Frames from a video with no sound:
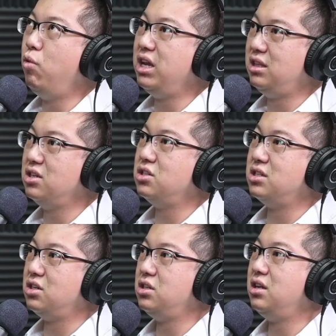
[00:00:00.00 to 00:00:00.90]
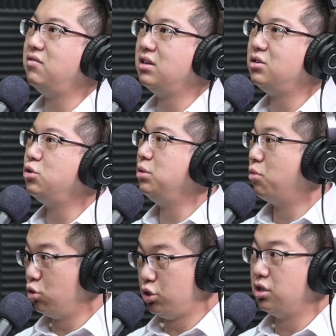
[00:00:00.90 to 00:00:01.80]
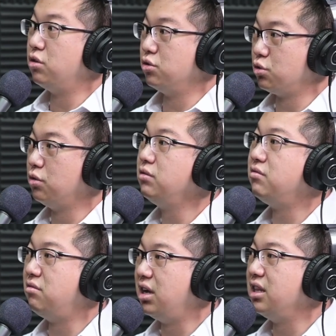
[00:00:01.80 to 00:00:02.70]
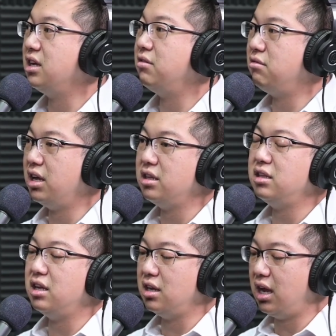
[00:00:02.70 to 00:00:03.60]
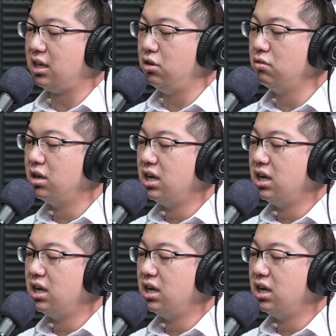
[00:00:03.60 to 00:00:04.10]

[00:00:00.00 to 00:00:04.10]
weightage is actually given to emotional control rather than IQ.